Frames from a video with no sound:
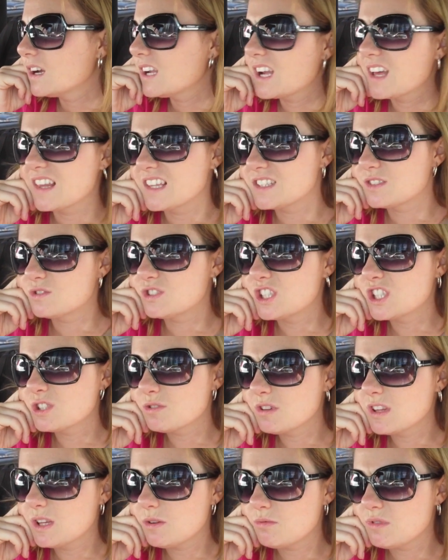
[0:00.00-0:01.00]
yeah that's
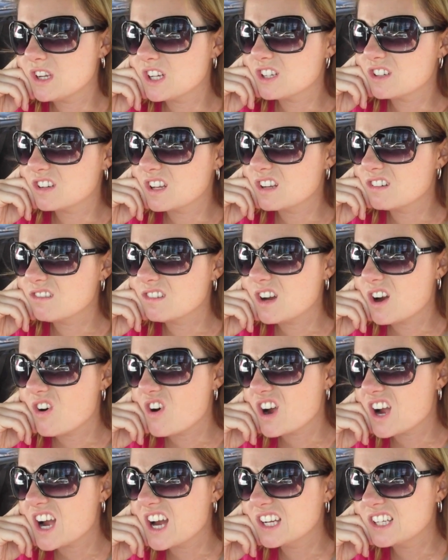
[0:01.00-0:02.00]
just really weird I don't
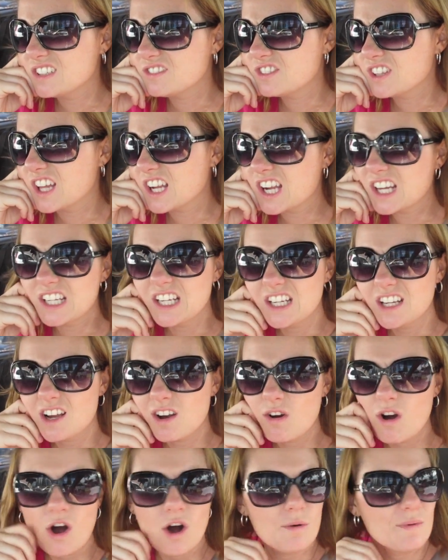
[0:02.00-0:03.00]
know I kind of feel like I need to
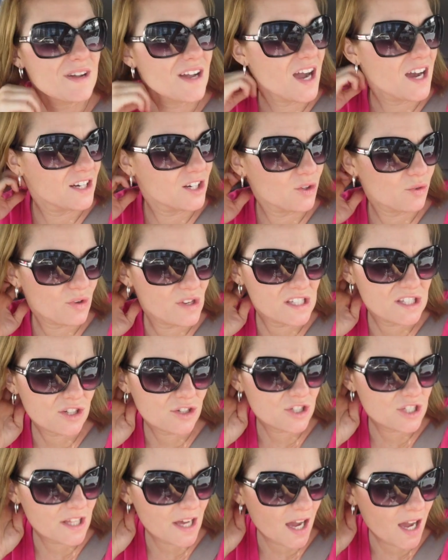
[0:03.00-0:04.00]
go home and kind of
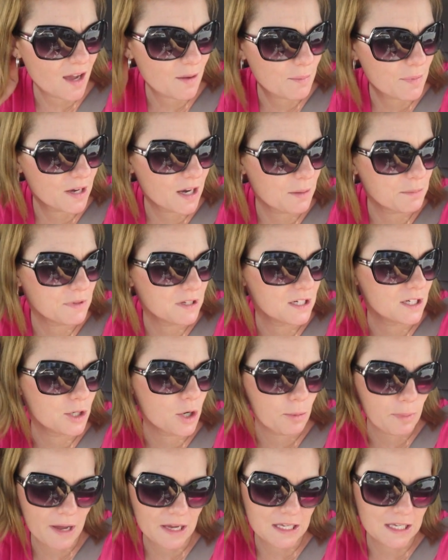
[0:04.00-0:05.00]
research that but I'm gonna
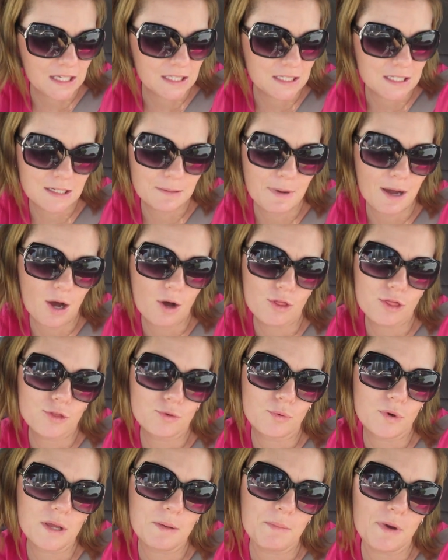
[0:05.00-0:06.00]
go back in in about
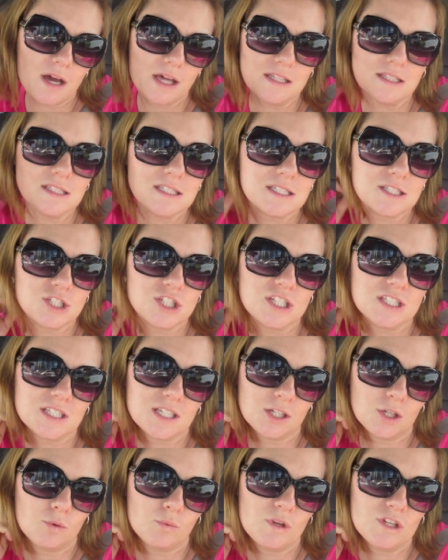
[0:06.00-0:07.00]
three months and she's
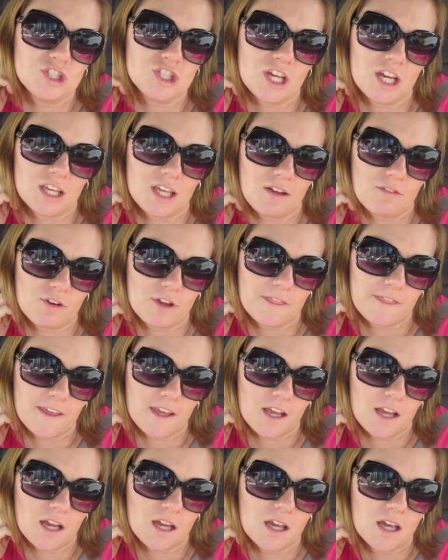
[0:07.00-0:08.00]
gonna recheck
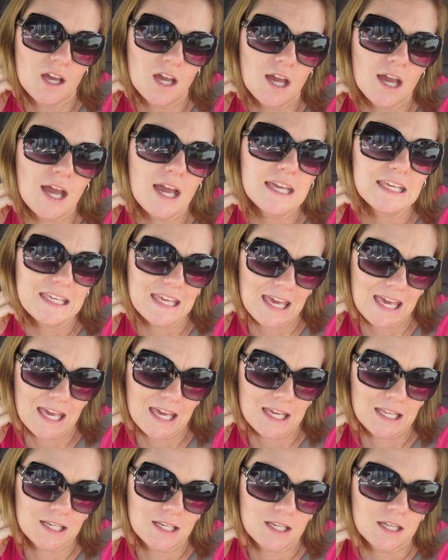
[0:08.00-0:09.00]
everything
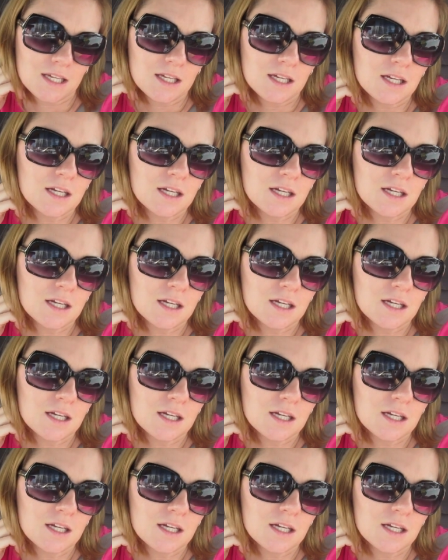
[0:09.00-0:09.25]
again